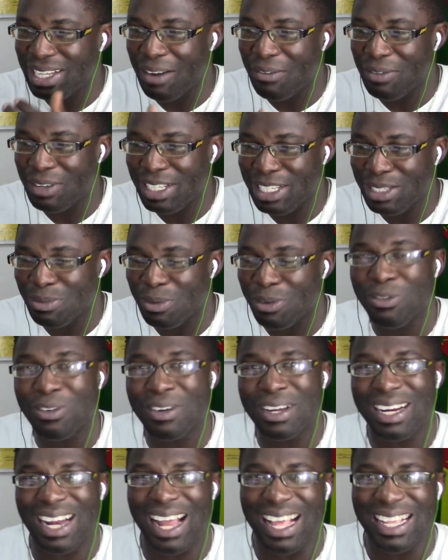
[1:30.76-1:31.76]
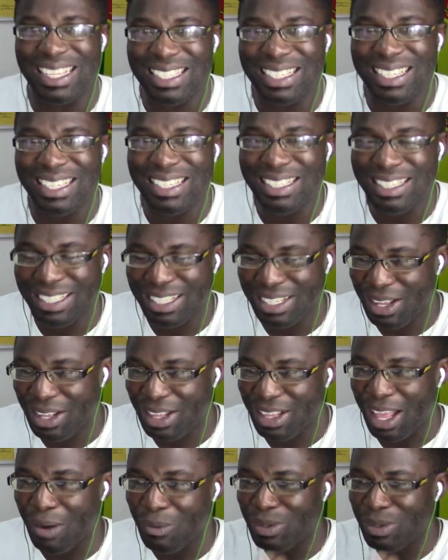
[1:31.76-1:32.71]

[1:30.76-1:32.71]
advertisement for glasses? That